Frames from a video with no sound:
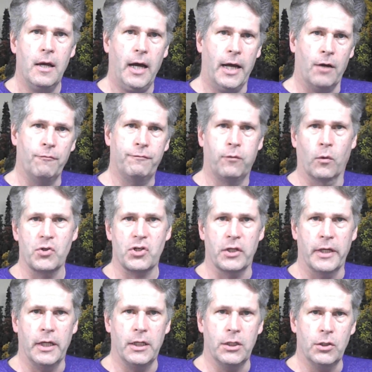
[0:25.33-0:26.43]
And
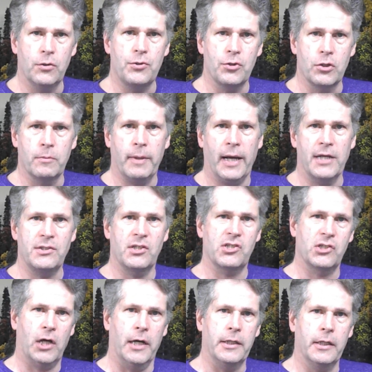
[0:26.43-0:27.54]
unfortunately, YouTube has
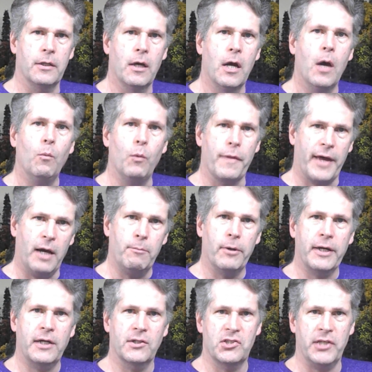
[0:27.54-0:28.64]
decided, without
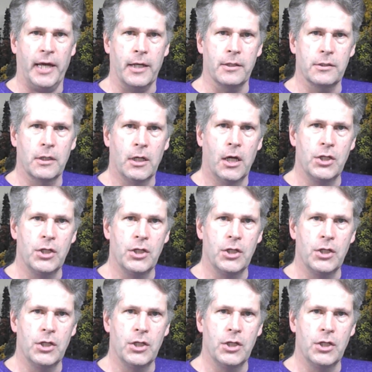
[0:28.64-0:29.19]
my consent,